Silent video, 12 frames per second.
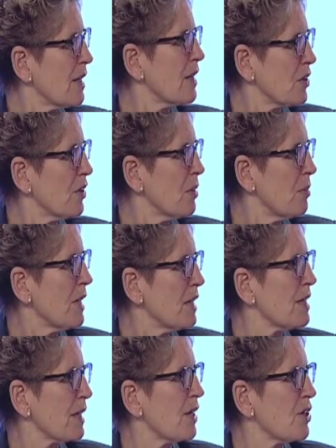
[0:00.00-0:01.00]
and it's going to be a
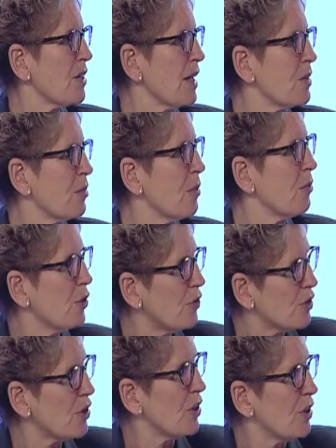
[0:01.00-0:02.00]
discussion as we
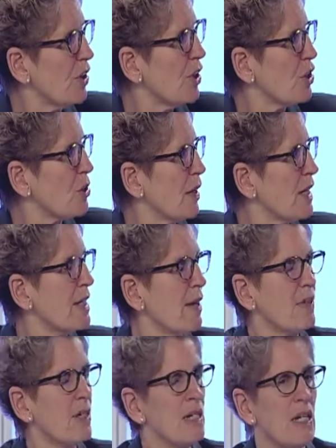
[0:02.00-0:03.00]
move to
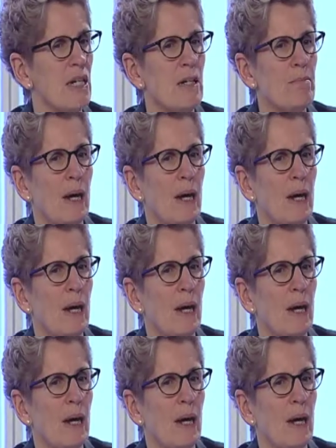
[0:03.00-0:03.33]
2017.